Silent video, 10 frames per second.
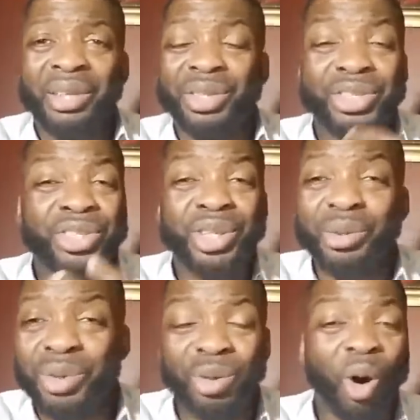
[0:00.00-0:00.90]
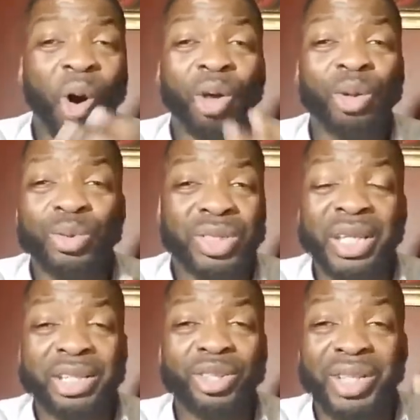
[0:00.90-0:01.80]
The cereal, all those
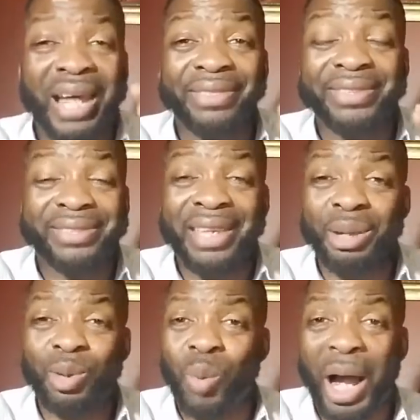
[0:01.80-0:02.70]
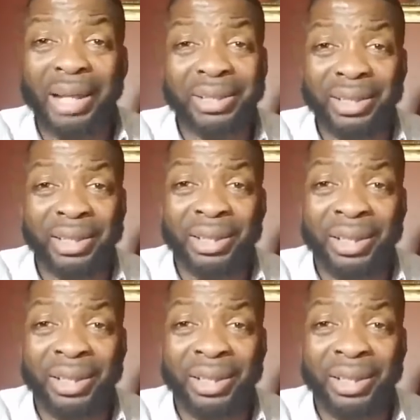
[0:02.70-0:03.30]
things are not the same quality.